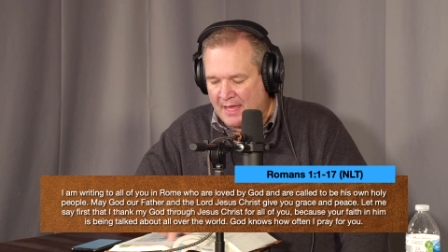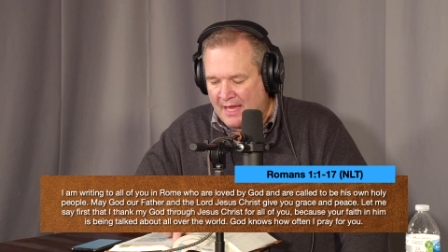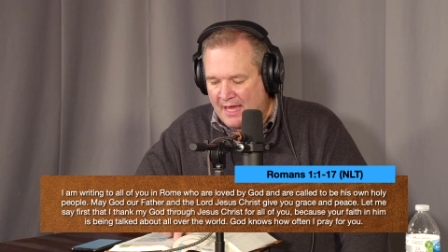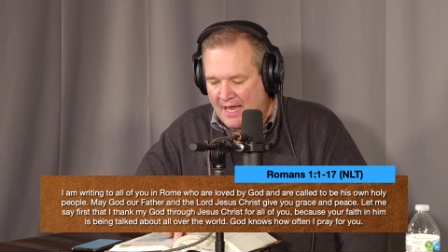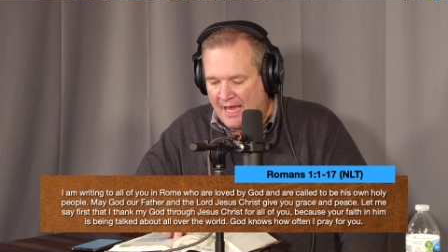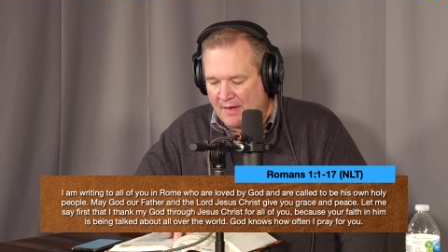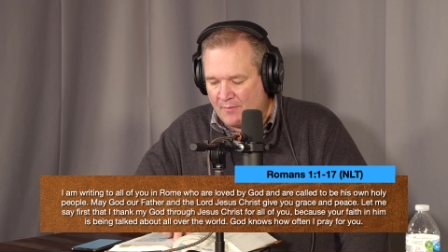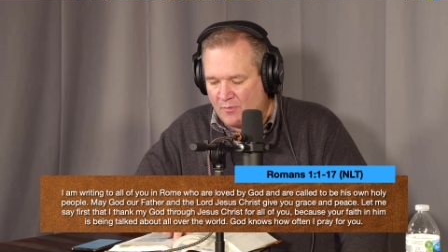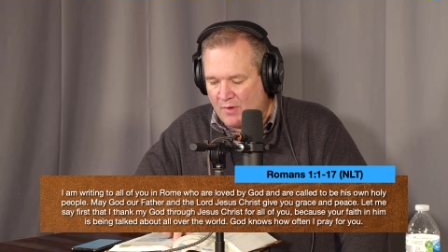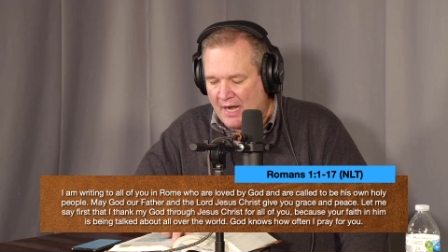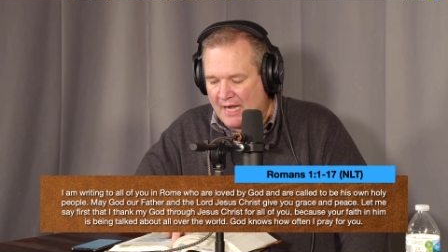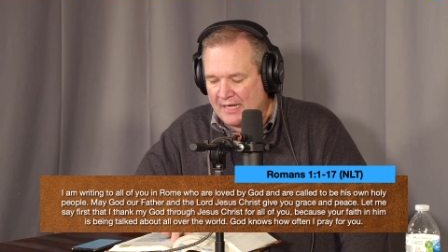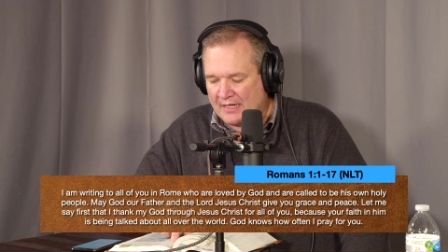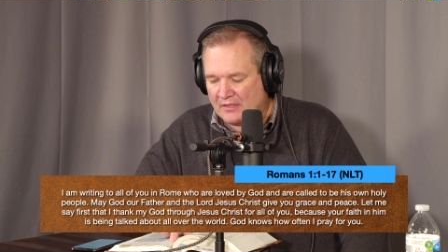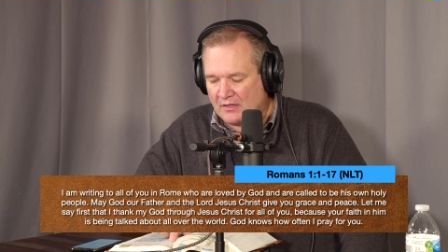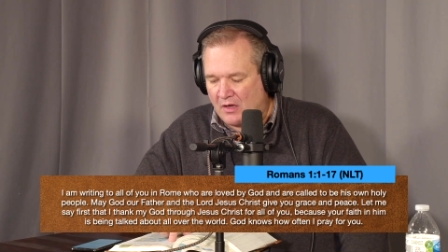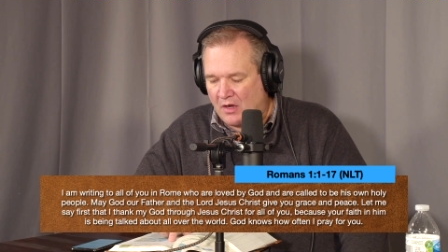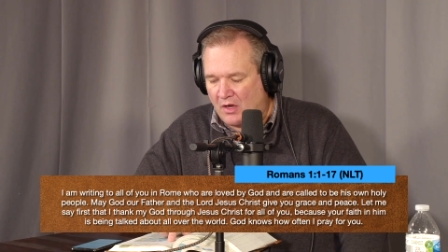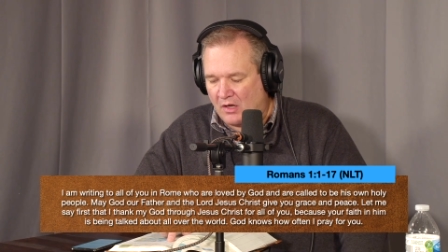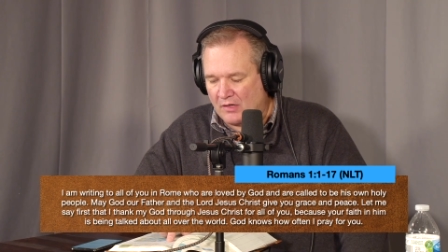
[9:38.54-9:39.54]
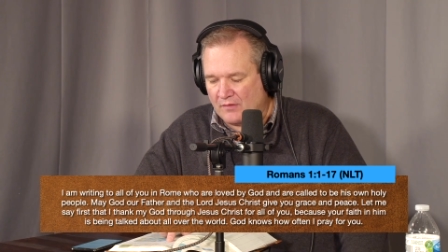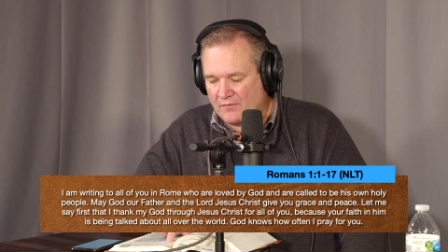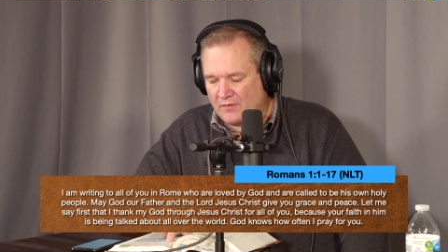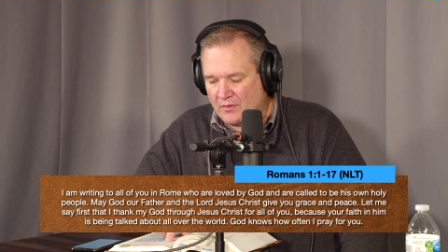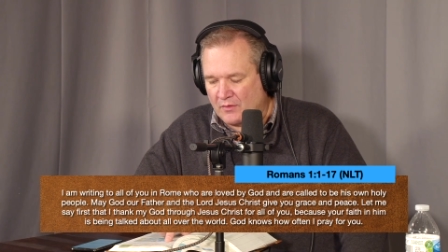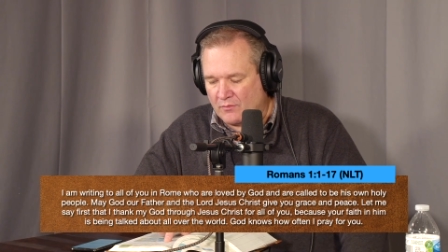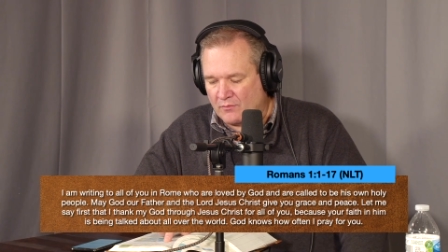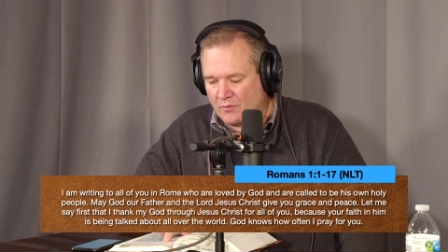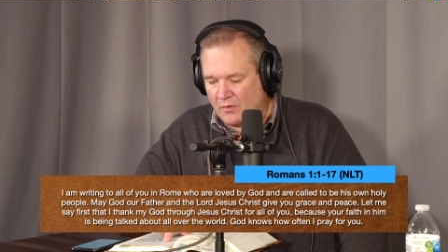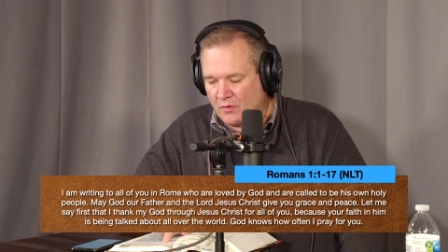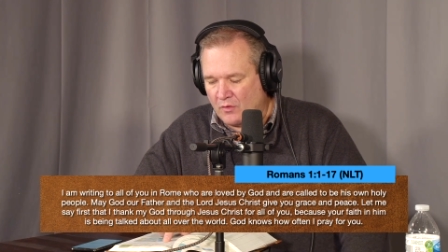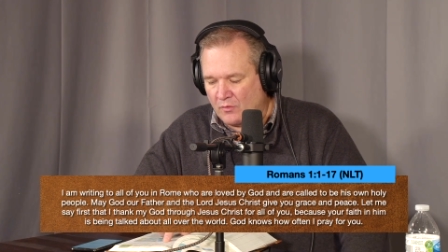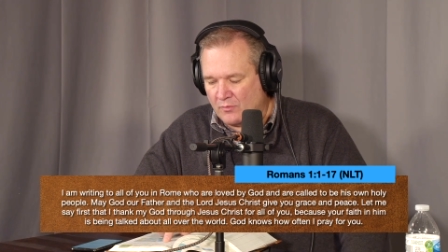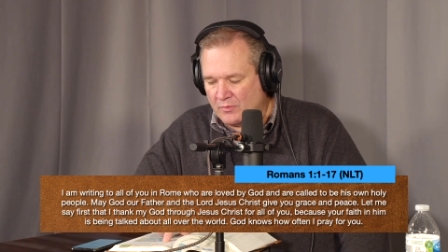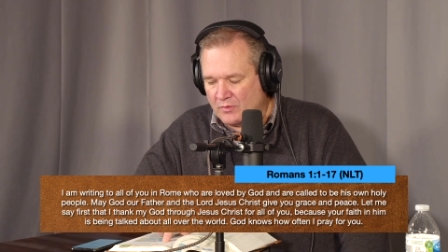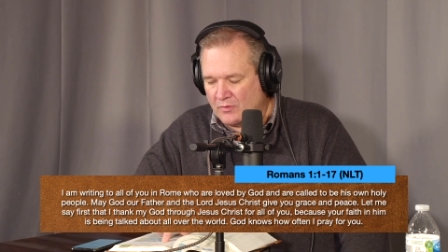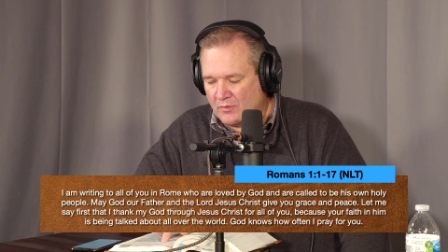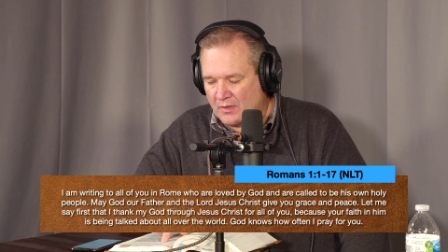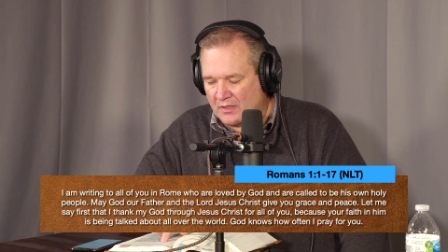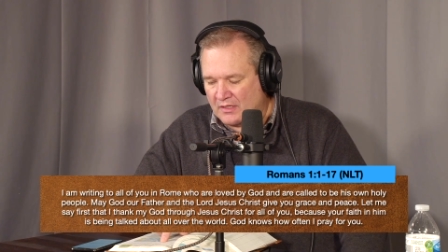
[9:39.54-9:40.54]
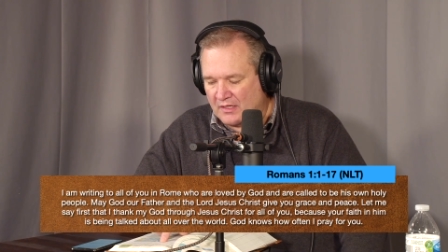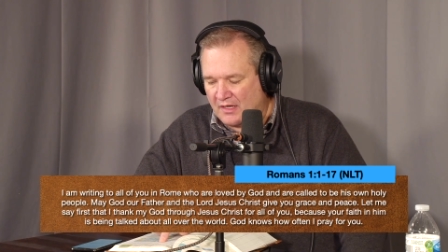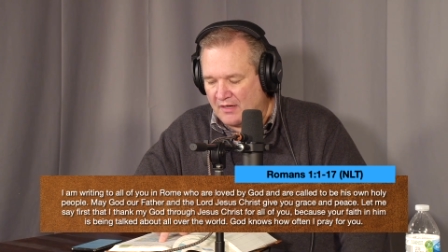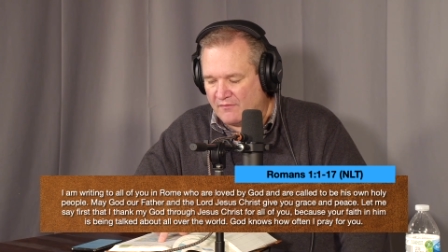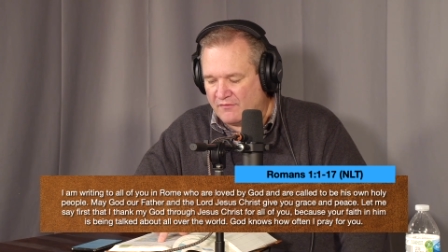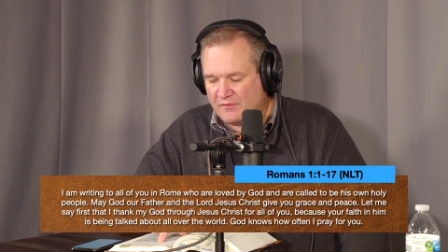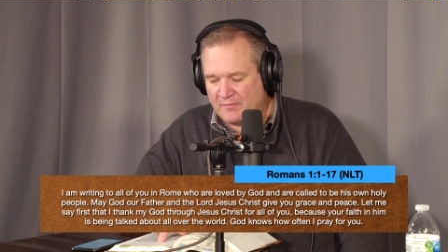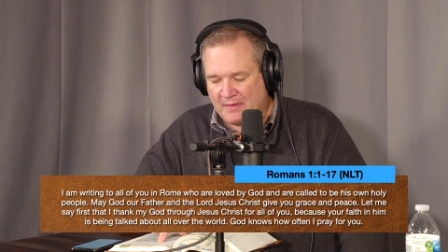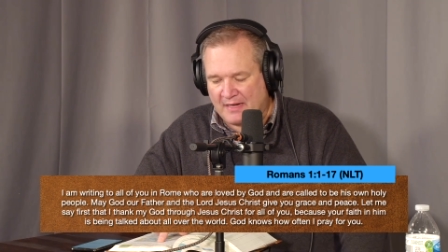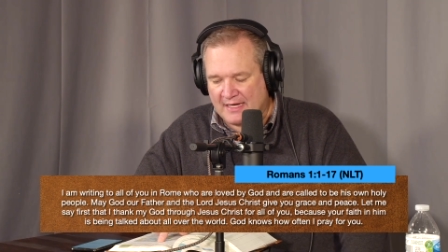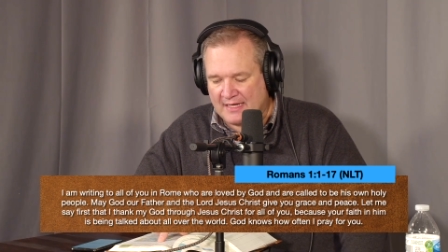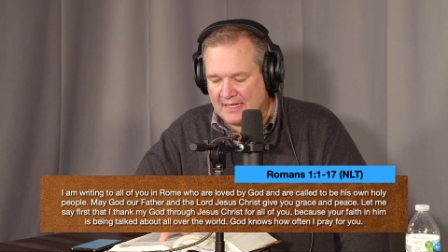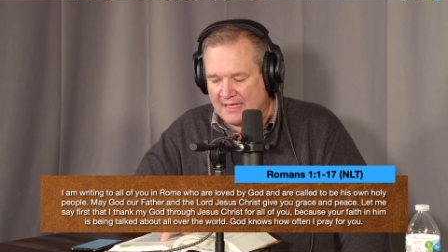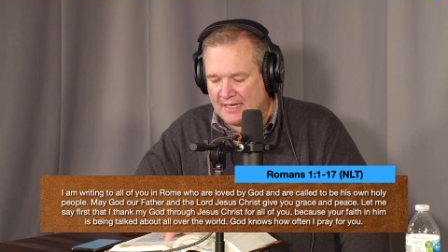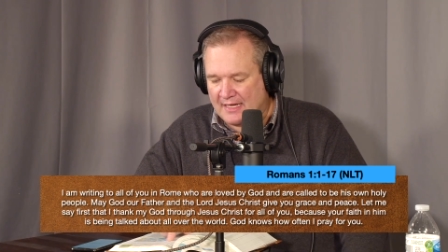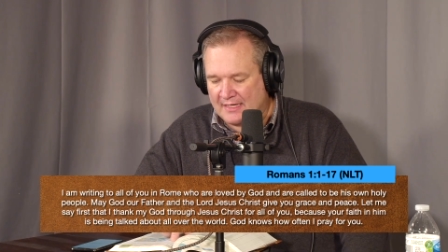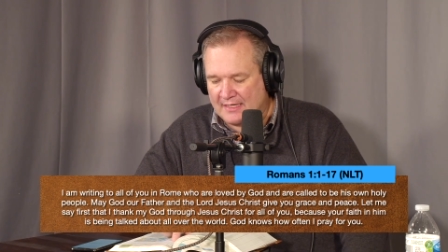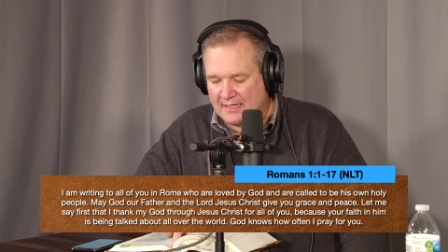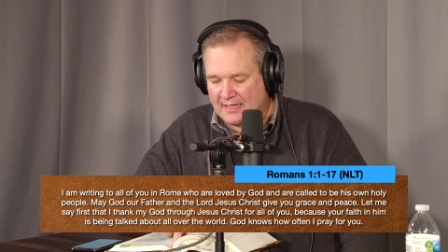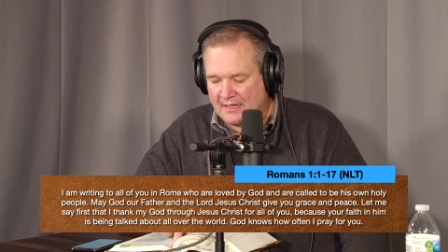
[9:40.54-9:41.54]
I am writing to all of you in Rome who are loved by God